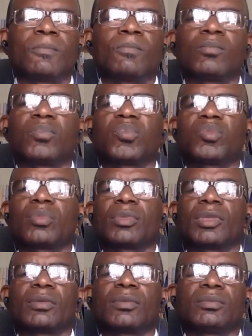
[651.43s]
Right,
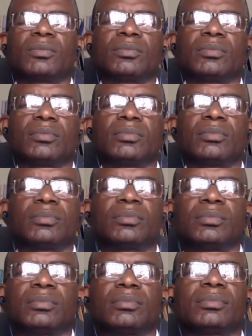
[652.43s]
and I'll try